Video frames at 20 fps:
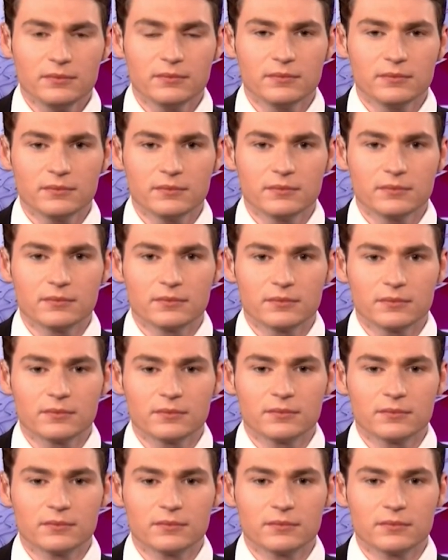
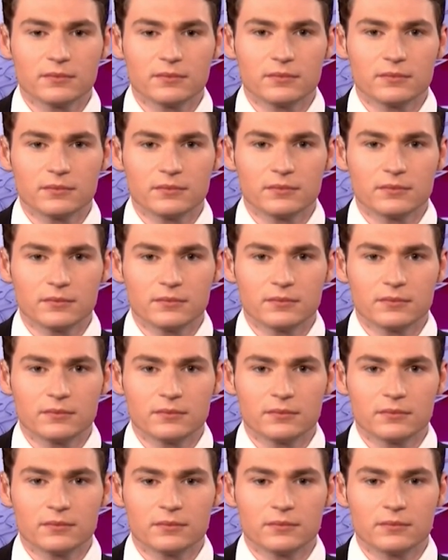
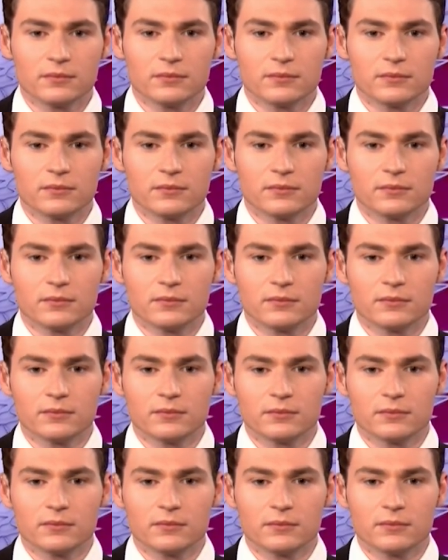
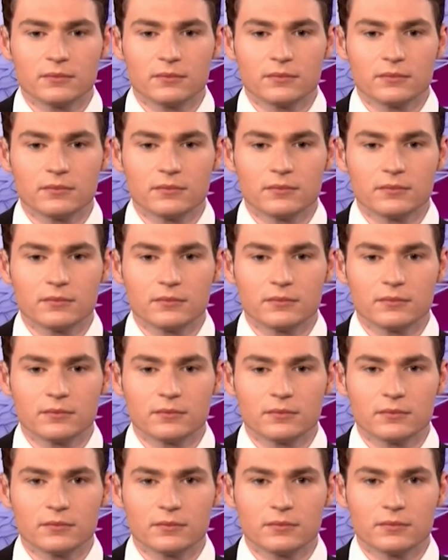
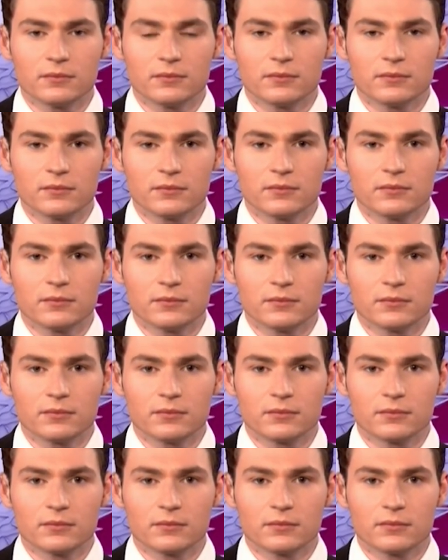
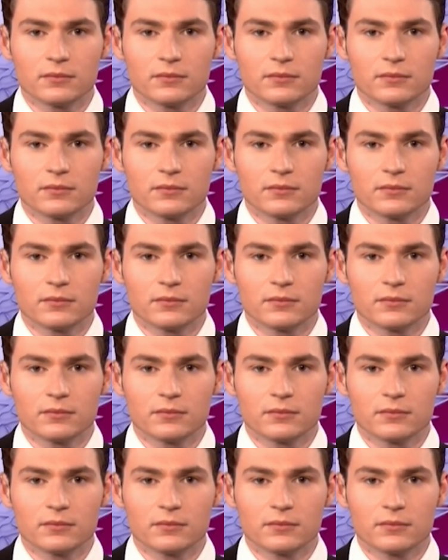(not speaking)